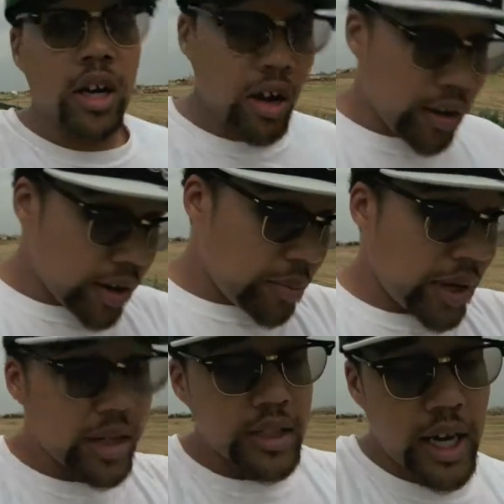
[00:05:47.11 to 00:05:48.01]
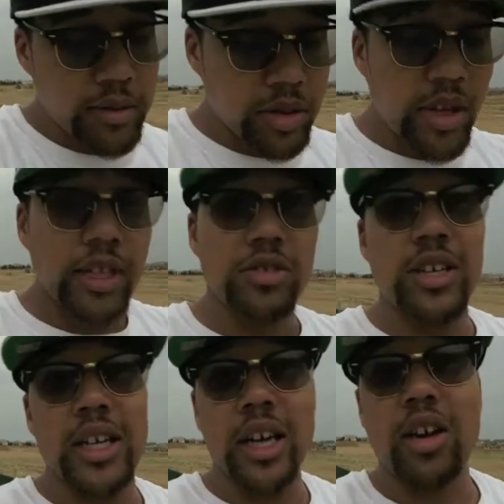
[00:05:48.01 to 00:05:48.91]
Go get a better job so that you
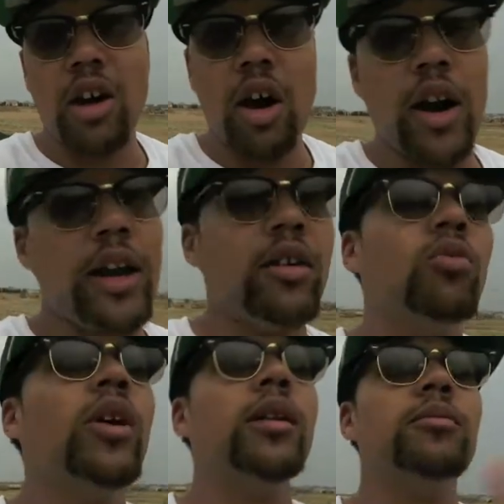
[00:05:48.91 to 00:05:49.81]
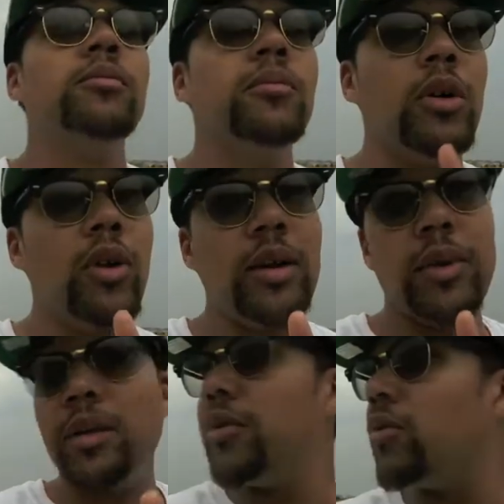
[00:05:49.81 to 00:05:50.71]
can get a car. And wait, wait a
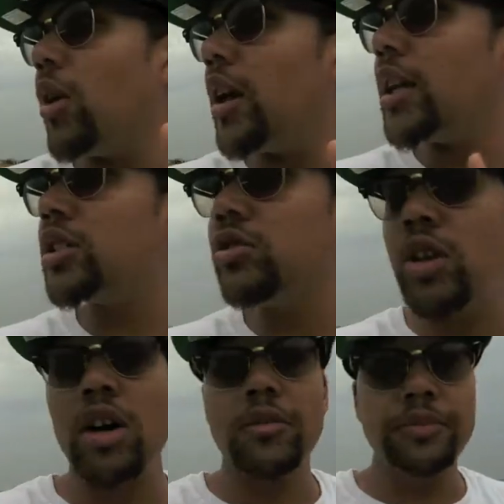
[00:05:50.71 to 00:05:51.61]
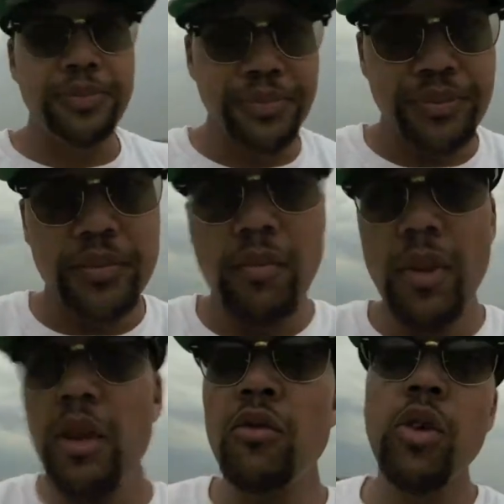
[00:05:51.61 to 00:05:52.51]
minute, before I let you go,
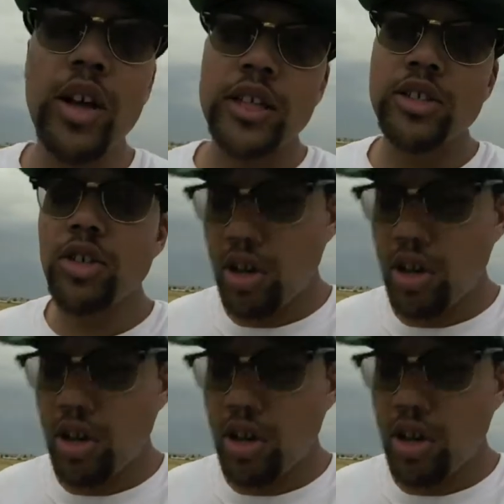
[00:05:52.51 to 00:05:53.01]
before I let you